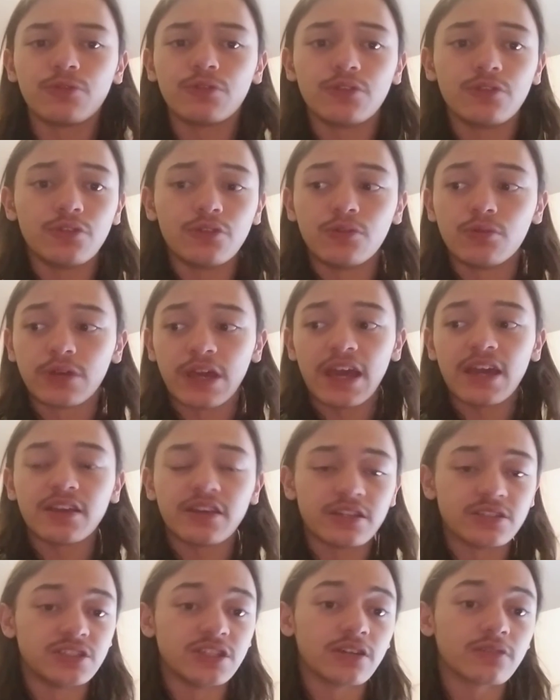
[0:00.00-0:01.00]
you can't
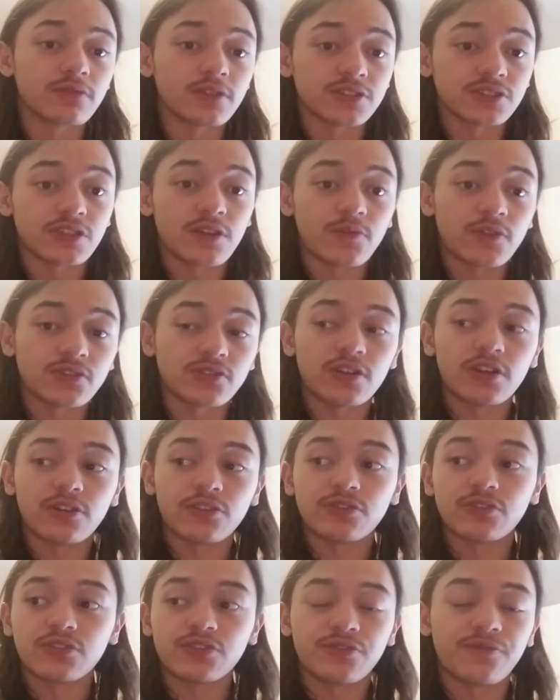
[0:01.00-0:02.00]
get Genrush stuff to start.
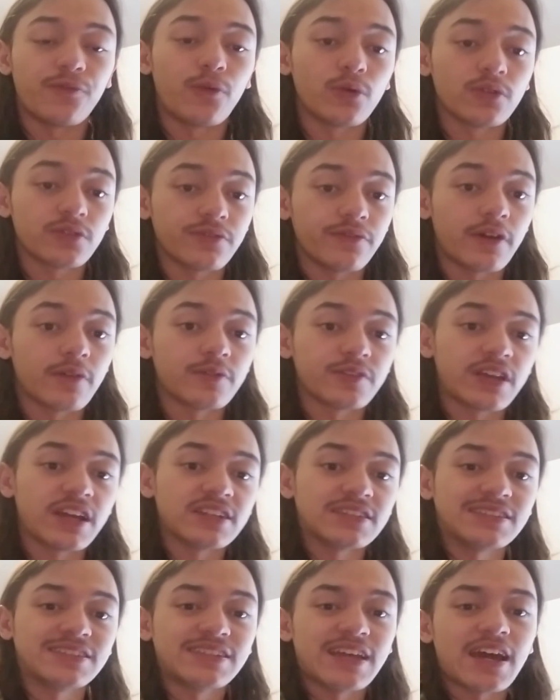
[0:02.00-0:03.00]
4 survivors can't
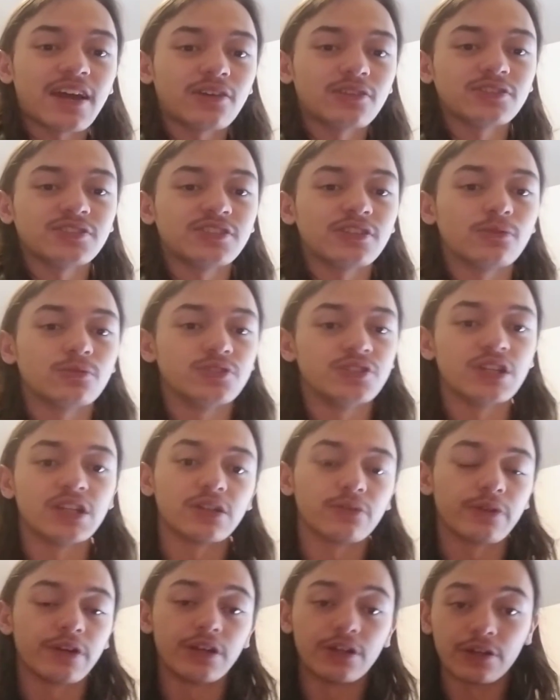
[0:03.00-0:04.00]
stack on a single
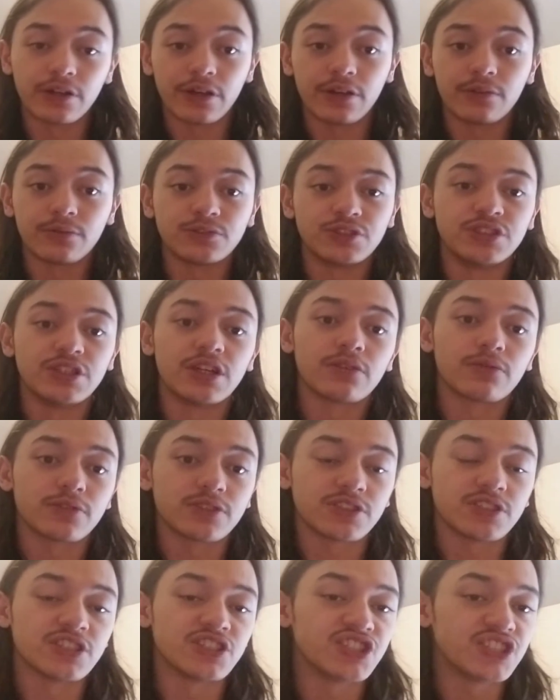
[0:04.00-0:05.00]
generator and
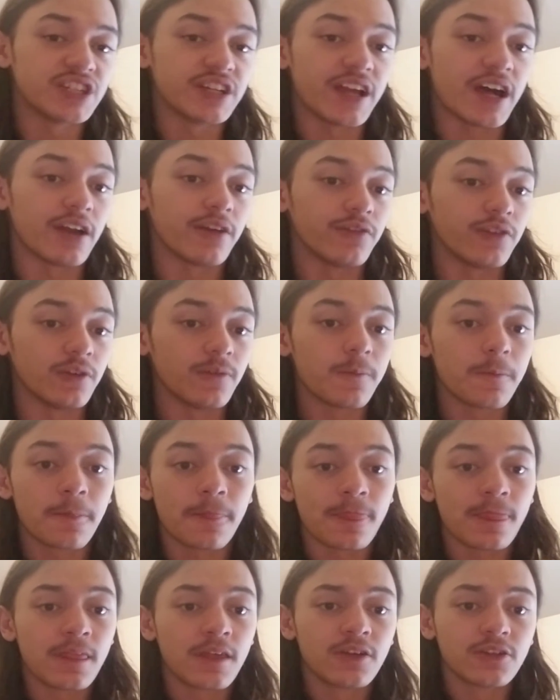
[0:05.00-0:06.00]
Genrush the shit out of it.
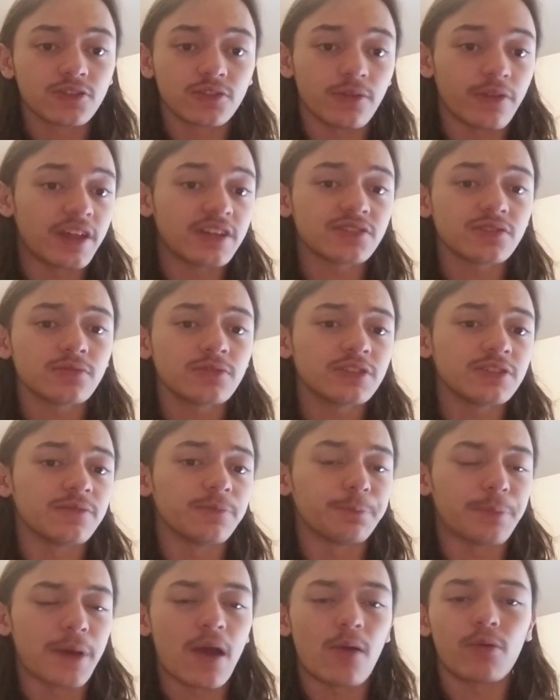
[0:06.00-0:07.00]
So that's already
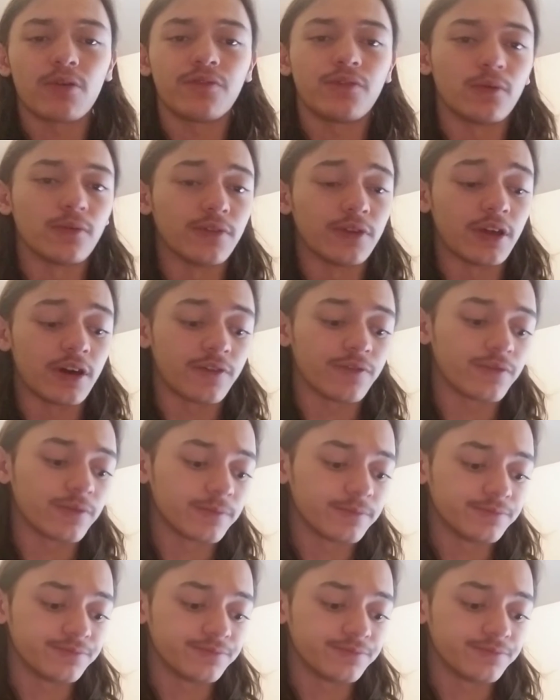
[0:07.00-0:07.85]
powerful enough.